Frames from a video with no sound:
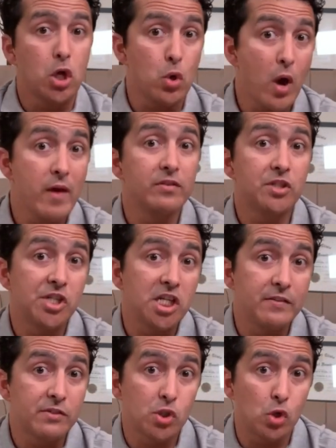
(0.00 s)
you have
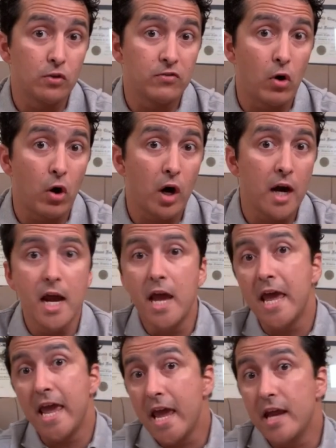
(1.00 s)
achieved so far
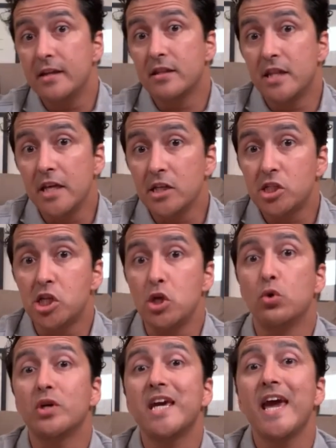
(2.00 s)
and the things
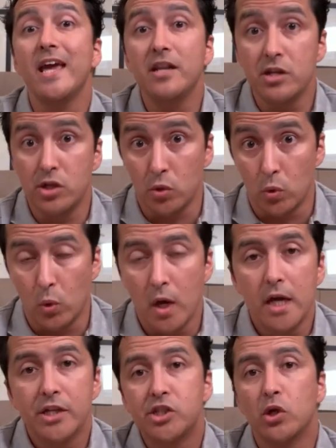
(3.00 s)
you can do.
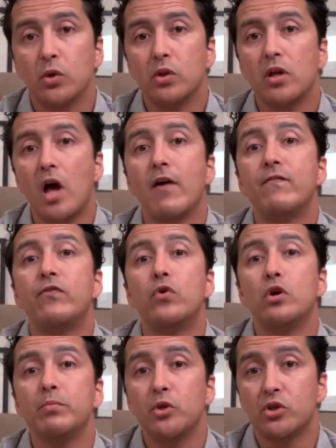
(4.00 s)
So
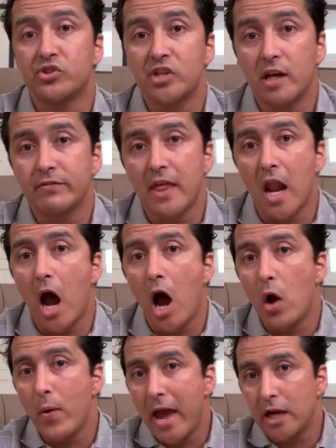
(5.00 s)
affirm yourself that how